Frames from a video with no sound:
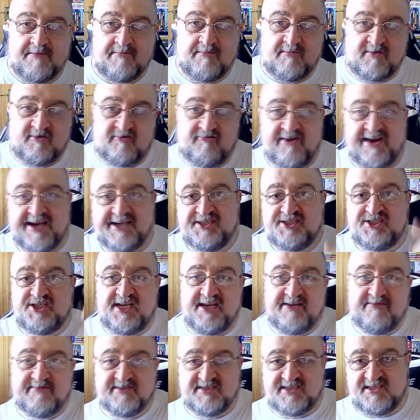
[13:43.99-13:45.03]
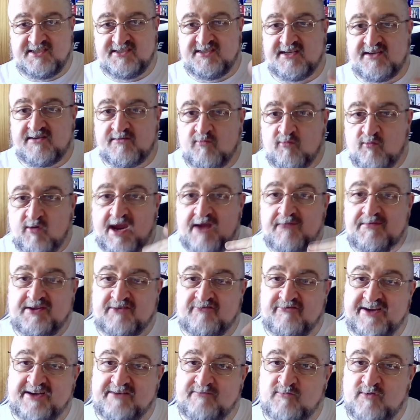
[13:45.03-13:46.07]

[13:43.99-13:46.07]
great achievements. It's like, why were they great?